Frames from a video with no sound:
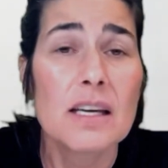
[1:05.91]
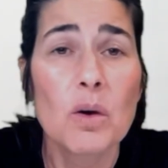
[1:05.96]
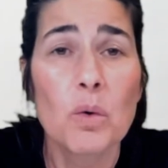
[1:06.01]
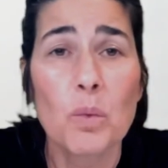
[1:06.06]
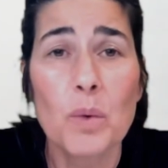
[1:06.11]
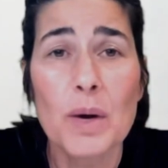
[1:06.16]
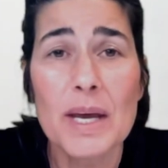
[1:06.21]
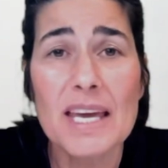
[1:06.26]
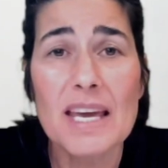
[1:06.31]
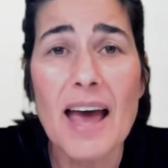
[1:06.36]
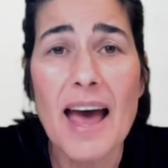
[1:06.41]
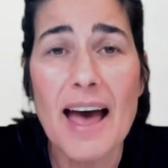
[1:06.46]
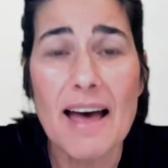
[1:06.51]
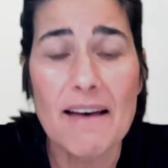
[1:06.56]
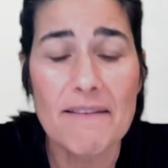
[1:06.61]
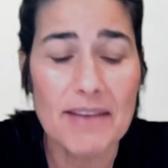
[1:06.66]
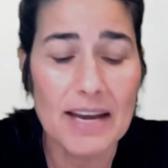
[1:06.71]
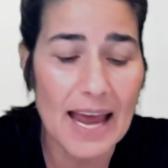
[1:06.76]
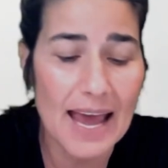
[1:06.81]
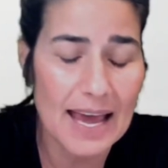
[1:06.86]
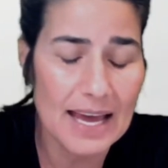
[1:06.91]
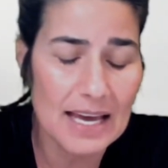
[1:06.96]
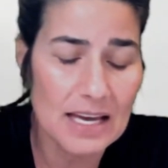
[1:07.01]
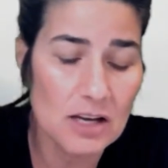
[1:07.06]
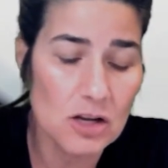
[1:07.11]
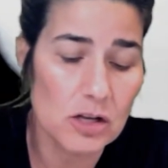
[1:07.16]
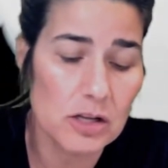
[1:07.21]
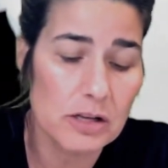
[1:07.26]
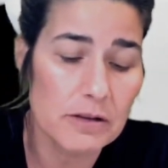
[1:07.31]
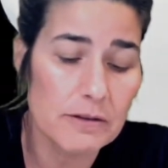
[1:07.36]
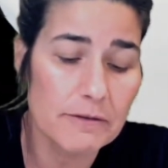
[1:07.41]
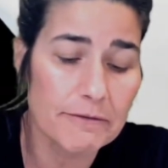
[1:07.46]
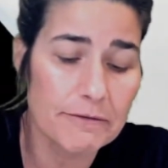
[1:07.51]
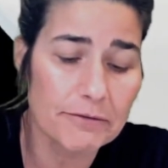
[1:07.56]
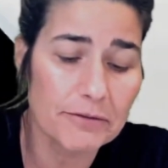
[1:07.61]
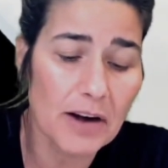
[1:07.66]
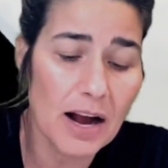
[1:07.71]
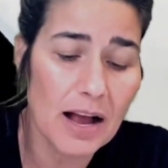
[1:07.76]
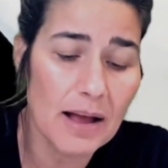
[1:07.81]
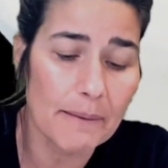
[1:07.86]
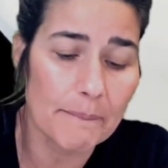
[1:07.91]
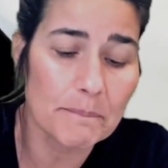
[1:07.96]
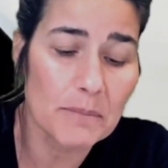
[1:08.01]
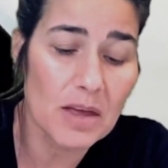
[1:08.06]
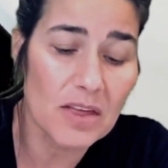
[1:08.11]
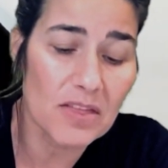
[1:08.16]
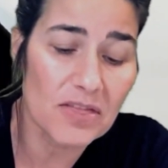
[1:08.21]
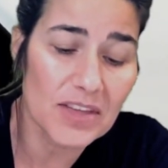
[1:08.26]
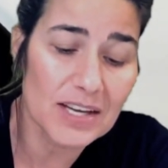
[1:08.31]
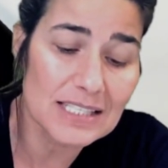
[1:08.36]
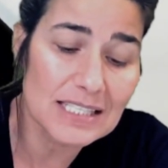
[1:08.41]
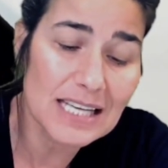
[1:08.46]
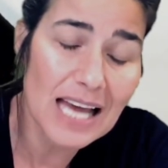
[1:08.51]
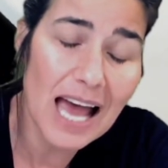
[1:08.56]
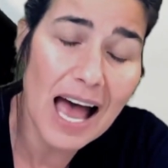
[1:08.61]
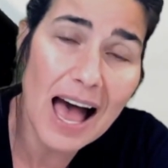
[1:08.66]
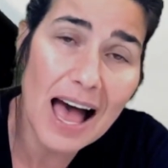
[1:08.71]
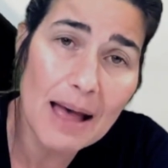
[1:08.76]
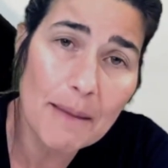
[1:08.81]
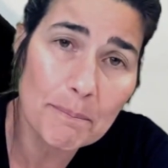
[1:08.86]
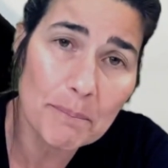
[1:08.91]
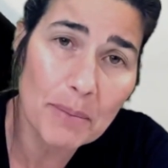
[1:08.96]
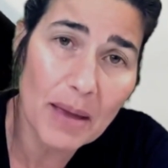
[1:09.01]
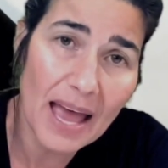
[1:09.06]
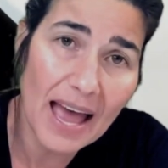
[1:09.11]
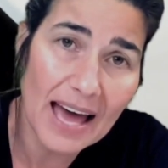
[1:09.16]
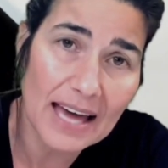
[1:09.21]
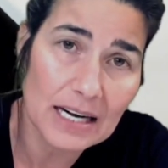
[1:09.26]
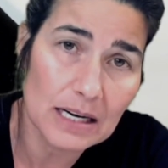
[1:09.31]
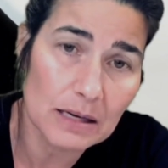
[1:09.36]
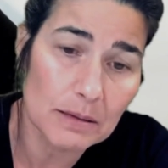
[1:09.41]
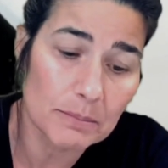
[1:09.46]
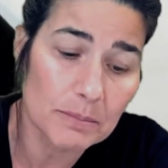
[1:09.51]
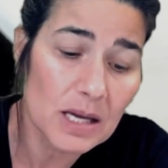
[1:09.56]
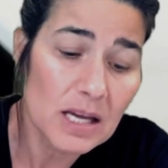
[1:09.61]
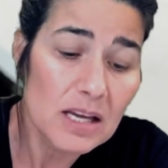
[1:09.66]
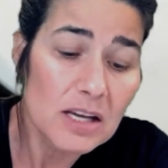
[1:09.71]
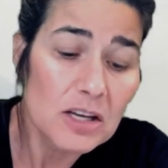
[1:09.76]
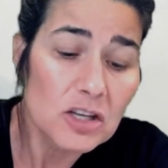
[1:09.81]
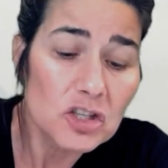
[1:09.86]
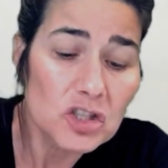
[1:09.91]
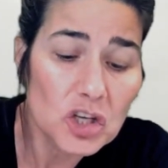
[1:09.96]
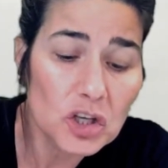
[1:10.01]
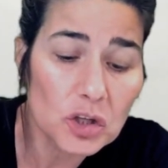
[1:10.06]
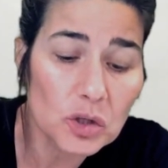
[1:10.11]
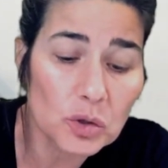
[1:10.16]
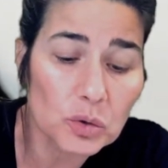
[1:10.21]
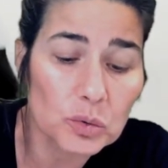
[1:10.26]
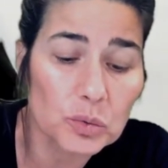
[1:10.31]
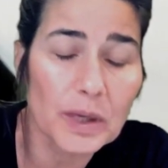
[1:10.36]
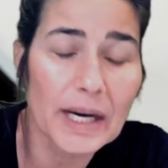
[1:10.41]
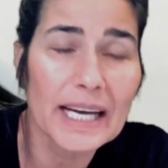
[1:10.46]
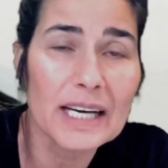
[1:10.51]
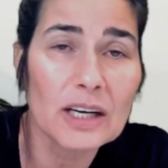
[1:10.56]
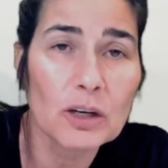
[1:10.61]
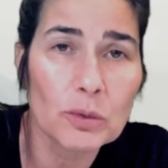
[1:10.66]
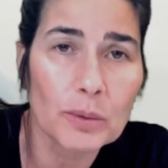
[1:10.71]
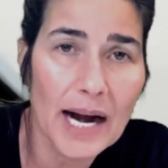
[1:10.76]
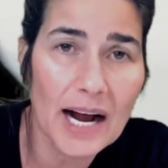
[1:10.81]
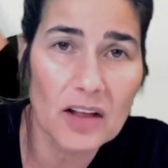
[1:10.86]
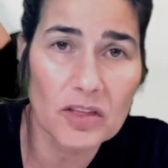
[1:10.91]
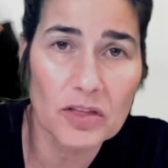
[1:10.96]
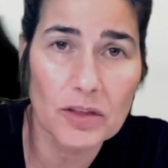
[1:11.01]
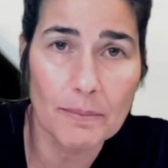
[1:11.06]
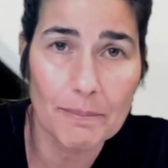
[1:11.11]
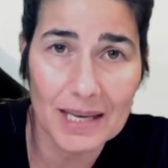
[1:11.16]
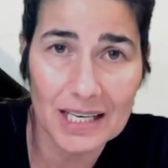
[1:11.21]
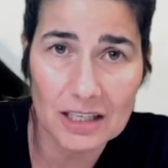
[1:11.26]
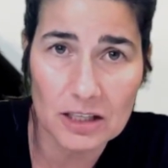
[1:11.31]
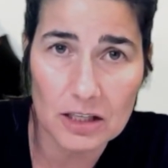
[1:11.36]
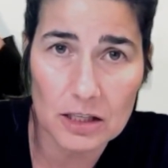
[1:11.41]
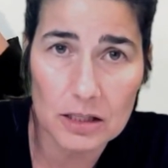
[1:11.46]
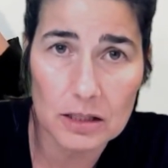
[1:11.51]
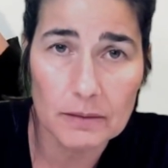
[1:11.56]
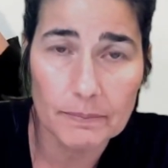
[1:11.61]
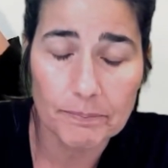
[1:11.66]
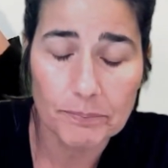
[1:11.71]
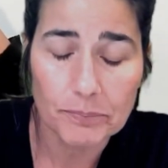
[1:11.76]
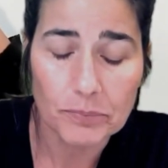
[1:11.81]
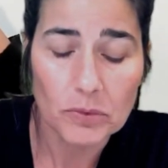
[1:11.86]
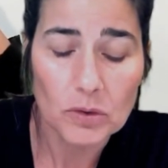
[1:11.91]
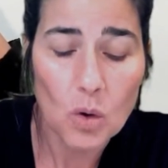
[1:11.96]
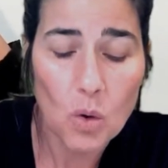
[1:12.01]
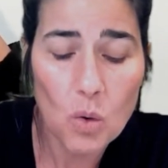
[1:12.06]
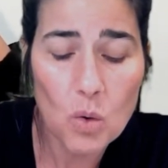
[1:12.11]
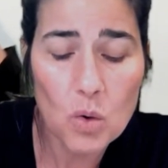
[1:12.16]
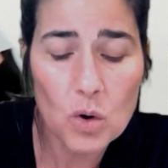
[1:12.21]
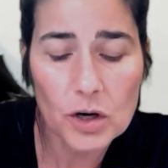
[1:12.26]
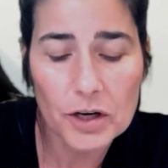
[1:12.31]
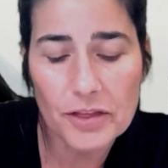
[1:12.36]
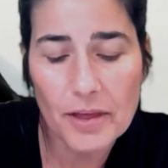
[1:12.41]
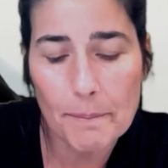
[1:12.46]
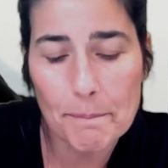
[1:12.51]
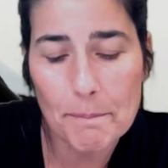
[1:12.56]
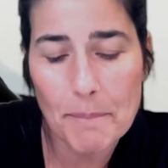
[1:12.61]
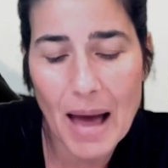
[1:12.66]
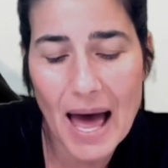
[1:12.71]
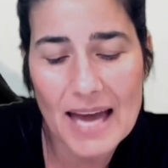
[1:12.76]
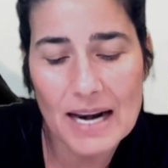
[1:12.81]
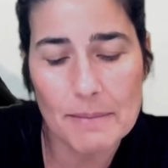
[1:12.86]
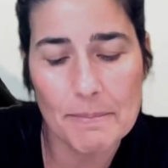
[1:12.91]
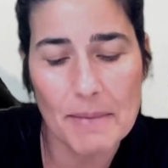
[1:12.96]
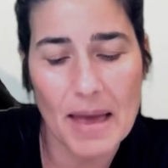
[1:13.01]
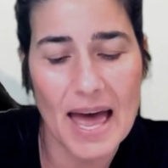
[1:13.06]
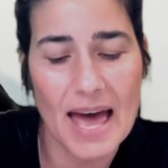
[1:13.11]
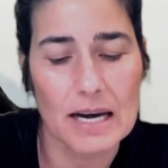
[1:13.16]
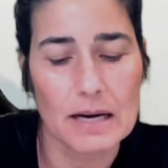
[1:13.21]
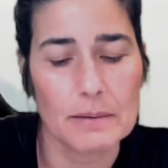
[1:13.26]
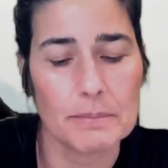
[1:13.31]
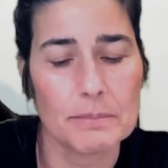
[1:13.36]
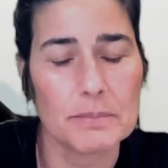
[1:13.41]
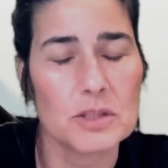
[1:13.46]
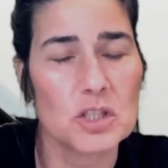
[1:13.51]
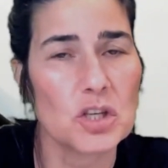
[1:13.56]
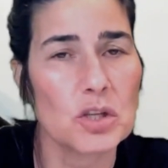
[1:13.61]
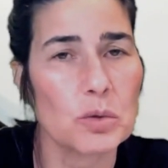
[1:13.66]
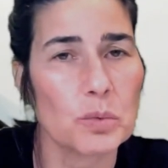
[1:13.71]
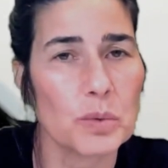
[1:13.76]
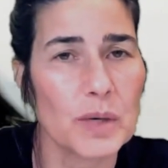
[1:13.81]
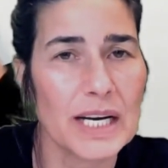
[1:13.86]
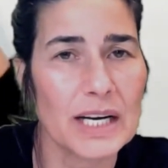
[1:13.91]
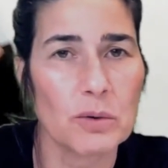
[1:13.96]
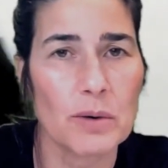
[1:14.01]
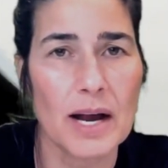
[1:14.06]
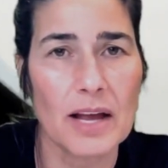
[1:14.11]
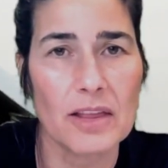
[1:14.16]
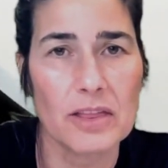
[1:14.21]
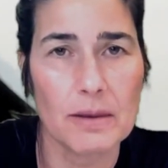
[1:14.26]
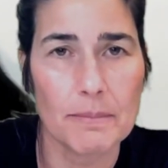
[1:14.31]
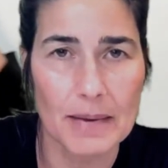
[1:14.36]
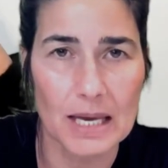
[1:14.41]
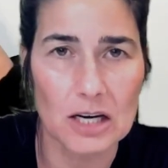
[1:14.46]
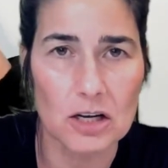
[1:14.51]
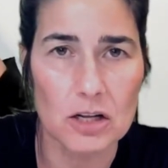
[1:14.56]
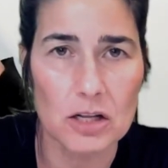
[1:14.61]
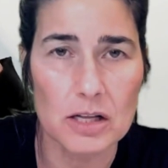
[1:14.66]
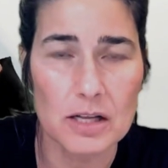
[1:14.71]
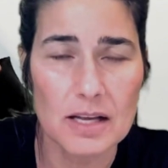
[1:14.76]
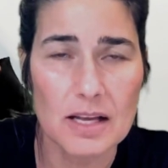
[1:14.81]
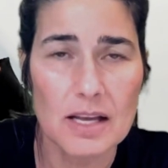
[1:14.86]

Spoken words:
We have an angle from the top atom to the ring around the middle, or the bottom atom to the ring around the middle.